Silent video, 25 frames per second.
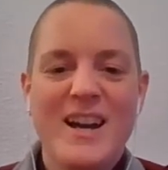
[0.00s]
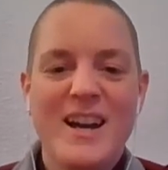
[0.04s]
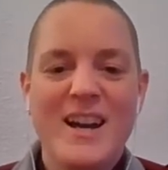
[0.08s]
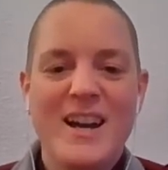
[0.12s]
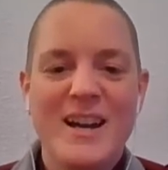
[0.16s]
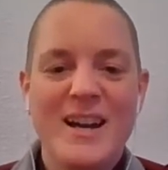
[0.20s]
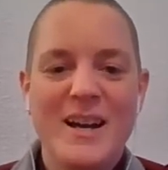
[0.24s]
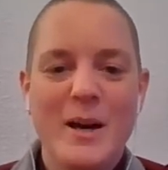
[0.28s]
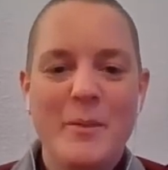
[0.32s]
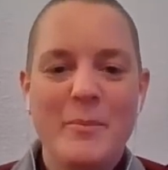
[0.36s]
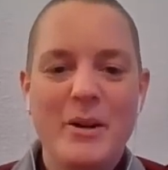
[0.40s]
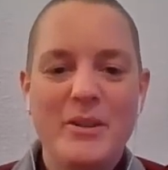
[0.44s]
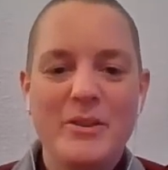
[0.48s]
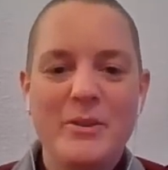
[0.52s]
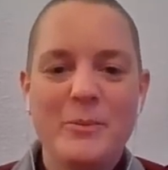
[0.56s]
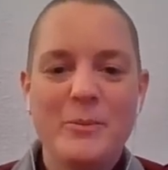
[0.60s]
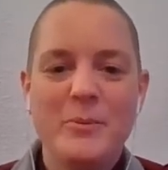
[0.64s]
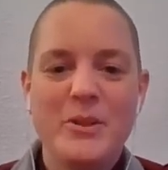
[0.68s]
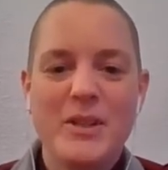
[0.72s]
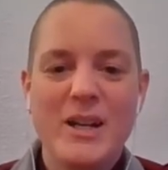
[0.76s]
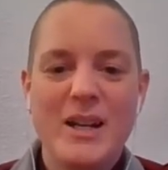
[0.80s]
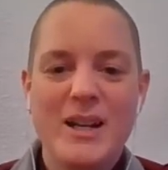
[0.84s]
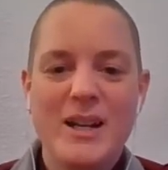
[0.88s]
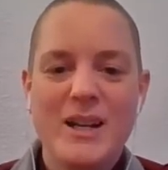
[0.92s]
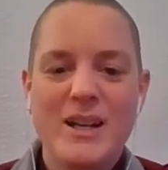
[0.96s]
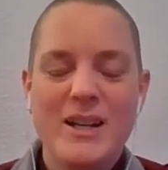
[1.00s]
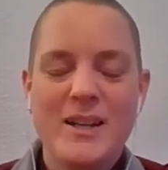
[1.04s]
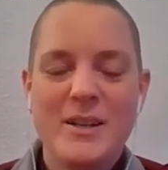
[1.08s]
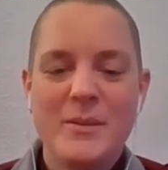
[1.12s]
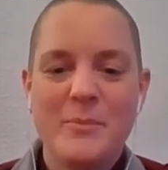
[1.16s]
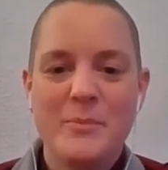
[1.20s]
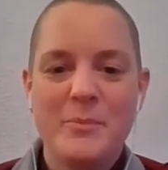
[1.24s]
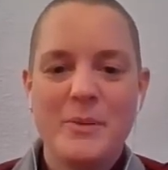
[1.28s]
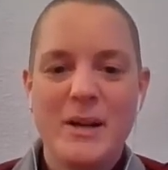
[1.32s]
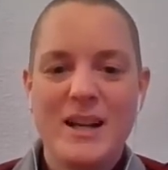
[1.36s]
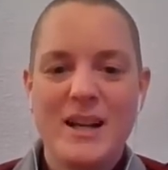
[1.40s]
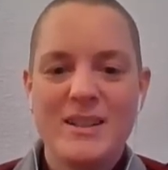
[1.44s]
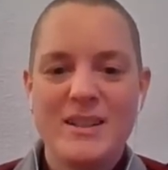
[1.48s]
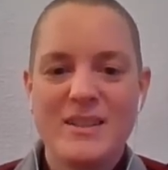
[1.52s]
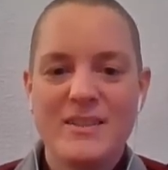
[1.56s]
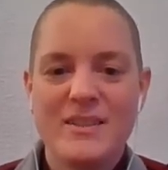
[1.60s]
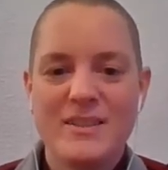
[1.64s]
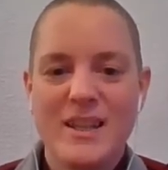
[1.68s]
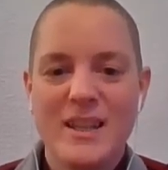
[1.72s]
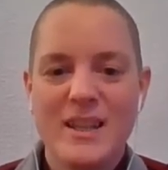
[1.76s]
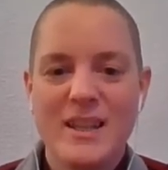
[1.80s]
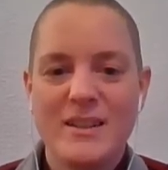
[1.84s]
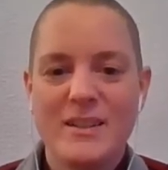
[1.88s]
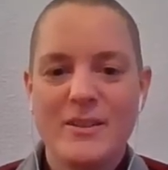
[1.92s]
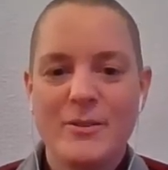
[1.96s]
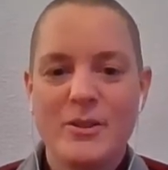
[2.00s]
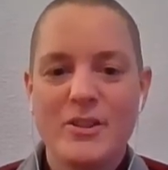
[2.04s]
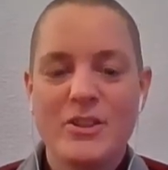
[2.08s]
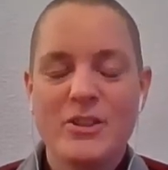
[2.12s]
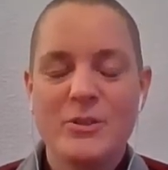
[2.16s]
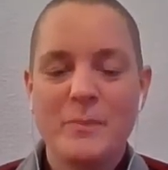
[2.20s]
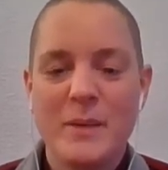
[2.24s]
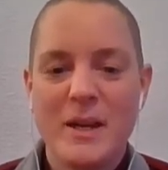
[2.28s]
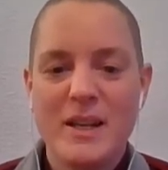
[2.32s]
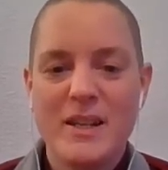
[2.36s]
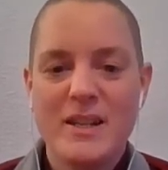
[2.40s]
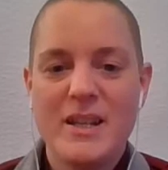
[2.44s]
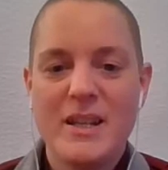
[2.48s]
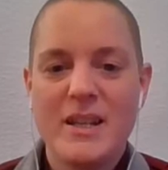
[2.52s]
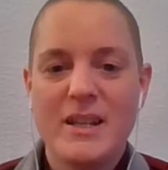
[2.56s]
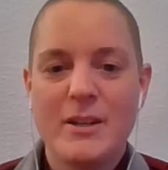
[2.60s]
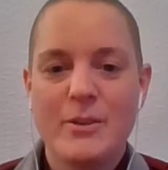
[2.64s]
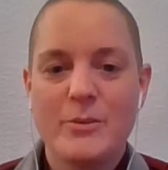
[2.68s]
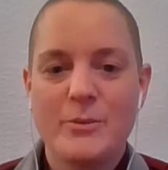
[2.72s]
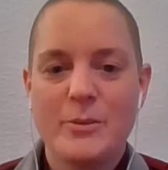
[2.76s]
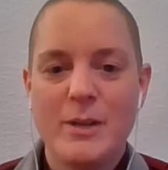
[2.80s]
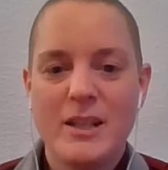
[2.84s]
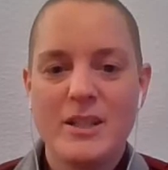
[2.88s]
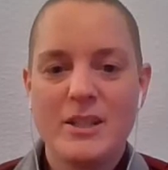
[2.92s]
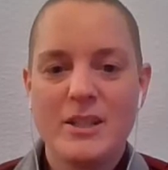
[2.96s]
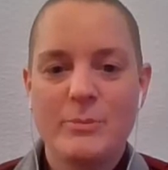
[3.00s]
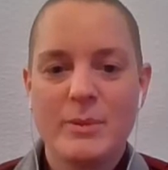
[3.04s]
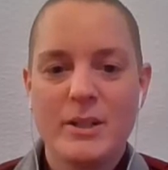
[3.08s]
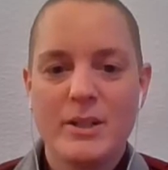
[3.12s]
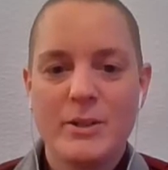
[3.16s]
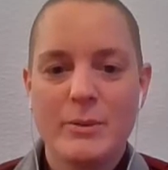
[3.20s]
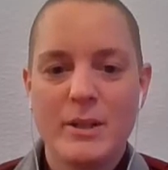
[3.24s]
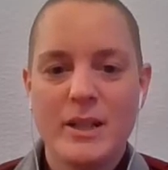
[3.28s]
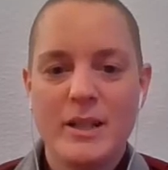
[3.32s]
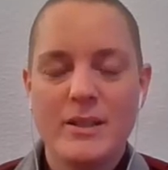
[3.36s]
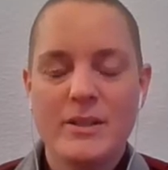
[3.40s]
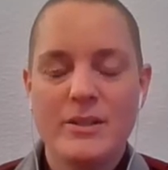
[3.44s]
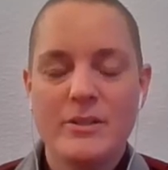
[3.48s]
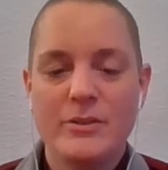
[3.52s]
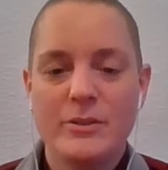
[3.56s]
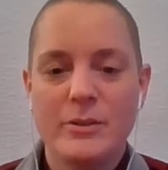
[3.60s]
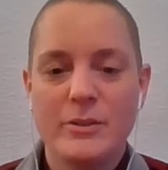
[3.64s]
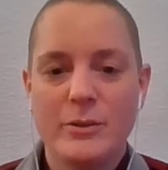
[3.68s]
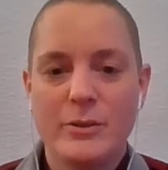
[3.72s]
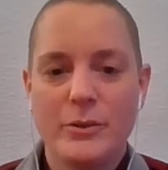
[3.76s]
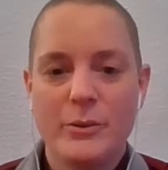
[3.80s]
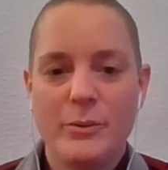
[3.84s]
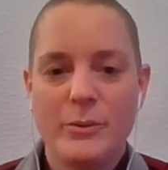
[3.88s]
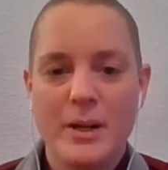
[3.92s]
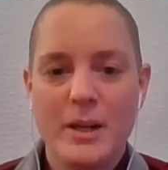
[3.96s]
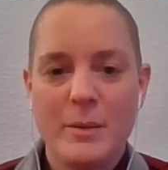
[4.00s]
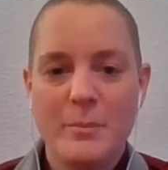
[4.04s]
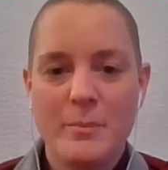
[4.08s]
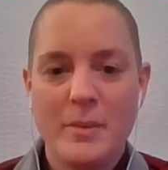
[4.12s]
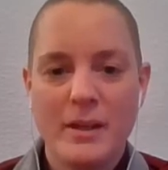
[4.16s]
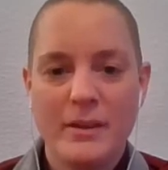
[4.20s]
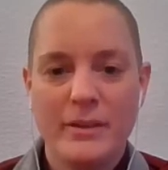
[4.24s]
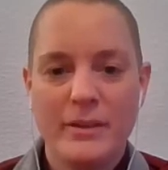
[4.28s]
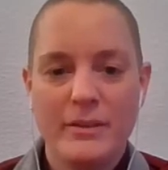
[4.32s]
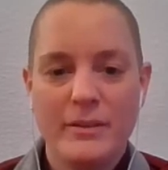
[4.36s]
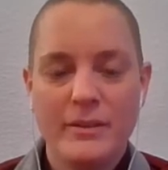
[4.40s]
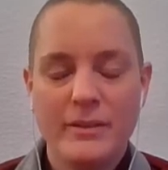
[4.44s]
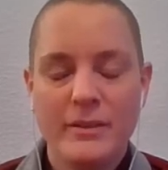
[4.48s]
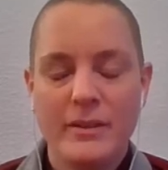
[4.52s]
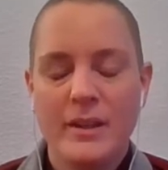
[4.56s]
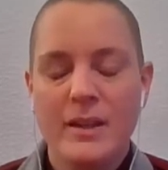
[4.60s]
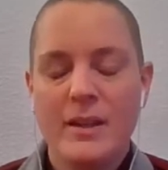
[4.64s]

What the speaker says: about the Buddha practicing or spending a rains retreat, so 3 months